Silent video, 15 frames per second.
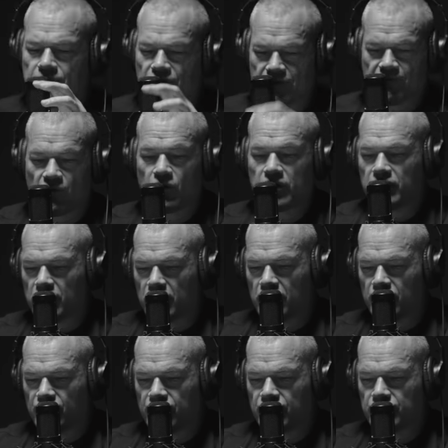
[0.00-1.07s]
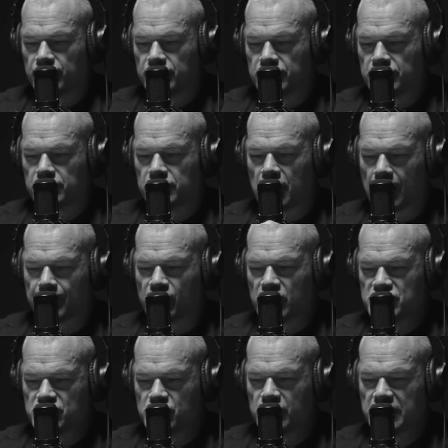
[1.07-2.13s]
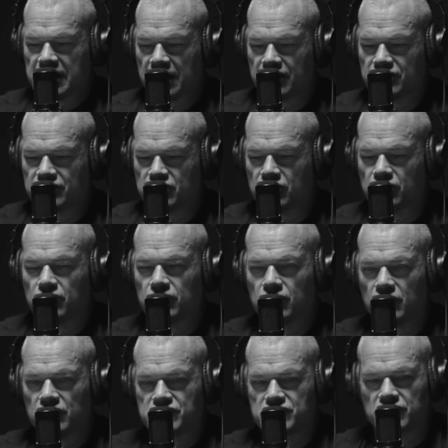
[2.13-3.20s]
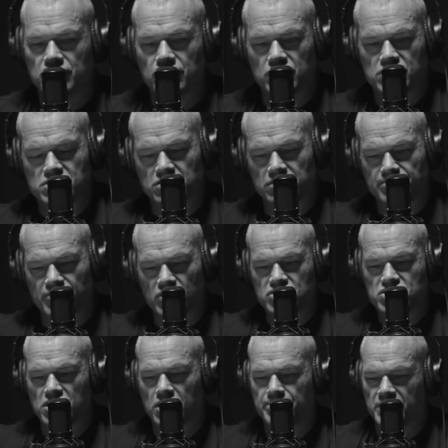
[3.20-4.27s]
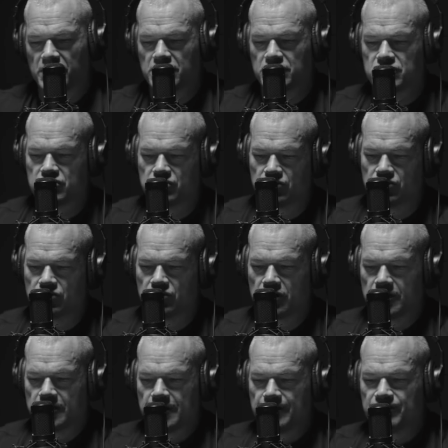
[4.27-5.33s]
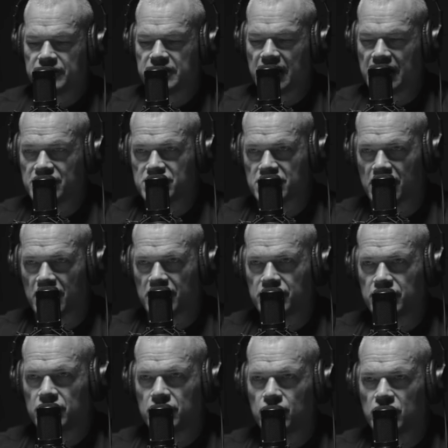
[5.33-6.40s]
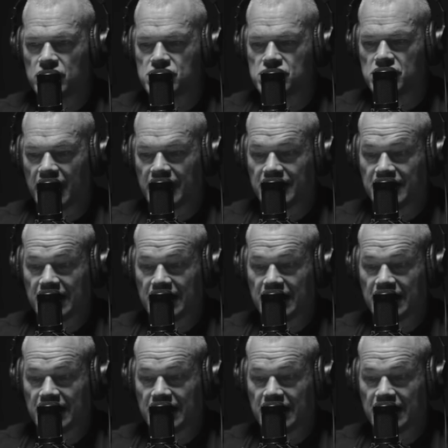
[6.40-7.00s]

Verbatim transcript: But the point of Operation Dewey Canyon 2 was to push up into Khe Sanh, and